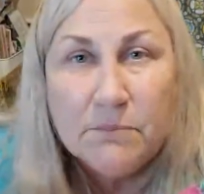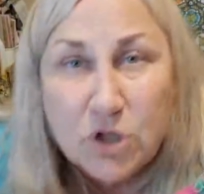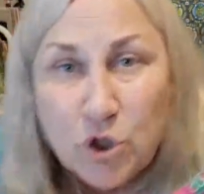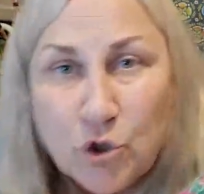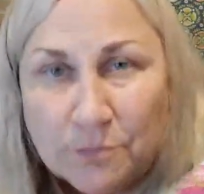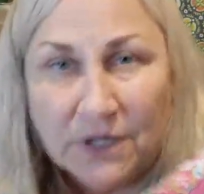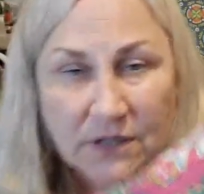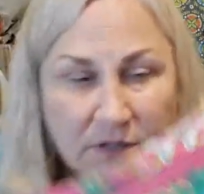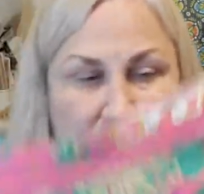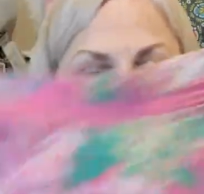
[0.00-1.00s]
bloom.
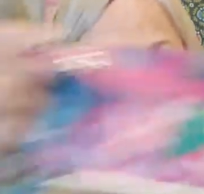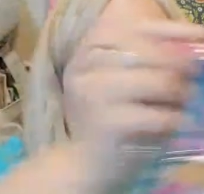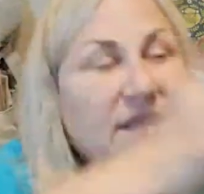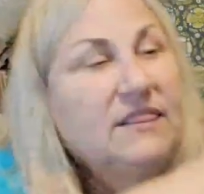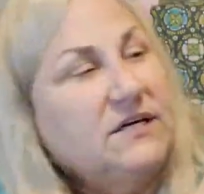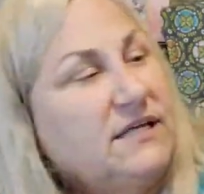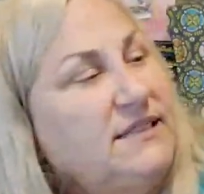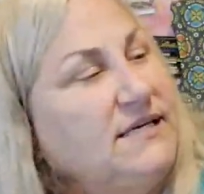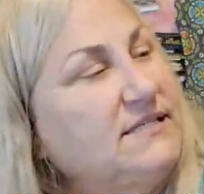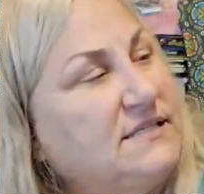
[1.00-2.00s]
Look at
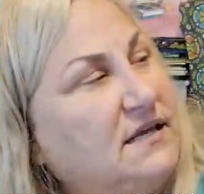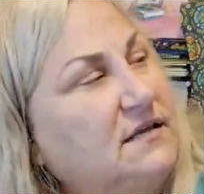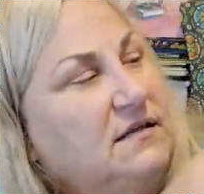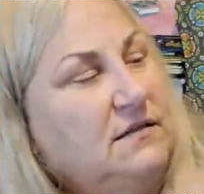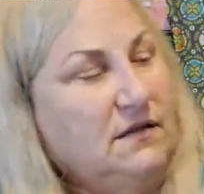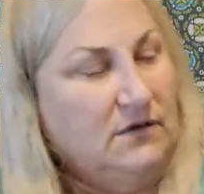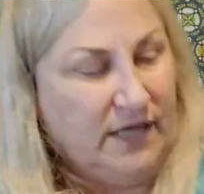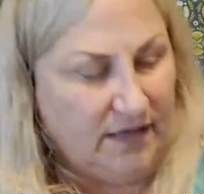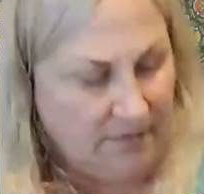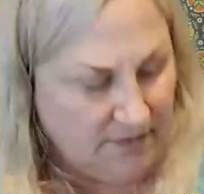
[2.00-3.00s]
these.
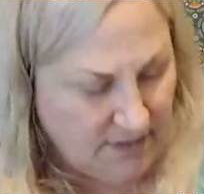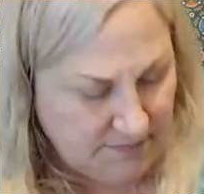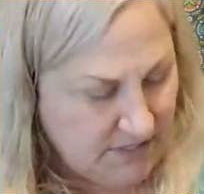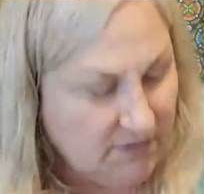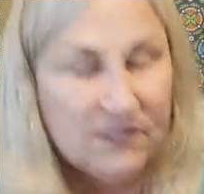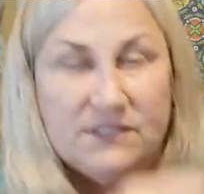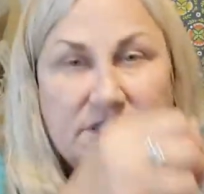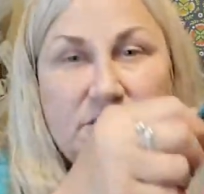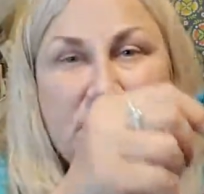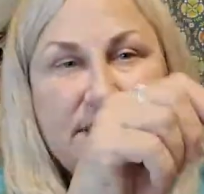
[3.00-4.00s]
Okay, let me
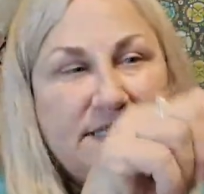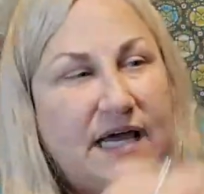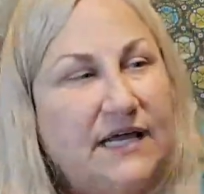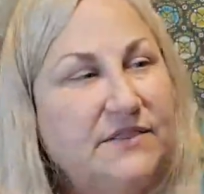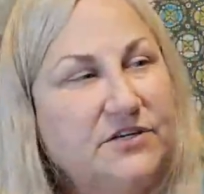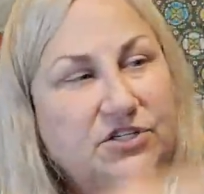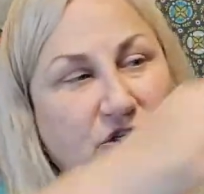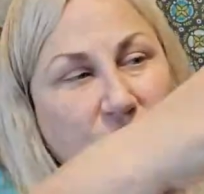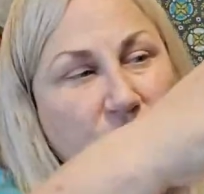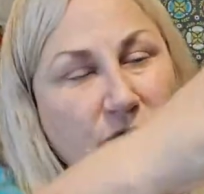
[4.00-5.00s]
let's do the inside. There's
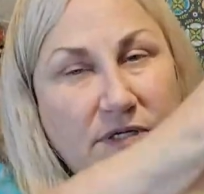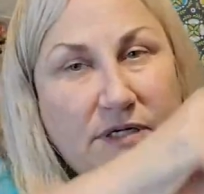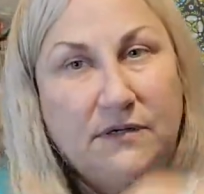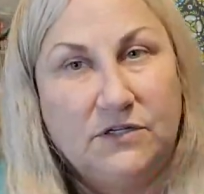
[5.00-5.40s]
two.